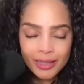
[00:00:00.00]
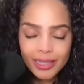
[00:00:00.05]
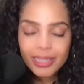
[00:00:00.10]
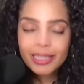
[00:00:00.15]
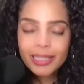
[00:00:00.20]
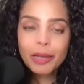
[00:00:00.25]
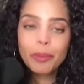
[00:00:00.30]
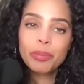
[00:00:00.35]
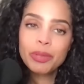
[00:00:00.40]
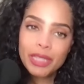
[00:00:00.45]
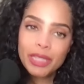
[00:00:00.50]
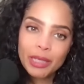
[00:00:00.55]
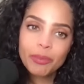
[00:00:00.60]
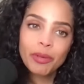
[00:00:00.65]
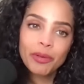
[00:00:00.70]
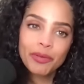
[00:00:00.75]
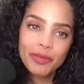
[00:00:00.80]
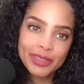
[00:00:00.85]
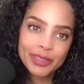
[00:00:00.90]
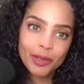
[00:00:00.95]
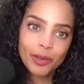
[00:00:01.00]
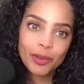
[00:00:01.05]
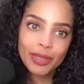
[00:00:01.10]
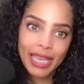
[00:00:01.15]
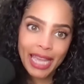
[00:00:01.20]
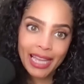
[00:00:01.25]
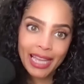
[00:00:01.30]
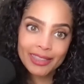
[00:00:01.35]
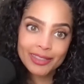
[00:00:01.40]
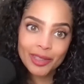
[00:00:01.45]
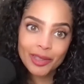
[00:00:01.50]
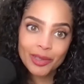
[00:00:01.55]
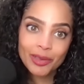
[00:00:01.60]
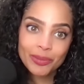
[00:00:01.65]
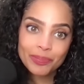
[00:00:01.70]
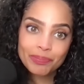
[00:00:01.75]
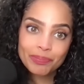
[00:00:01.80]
complete with his own castle.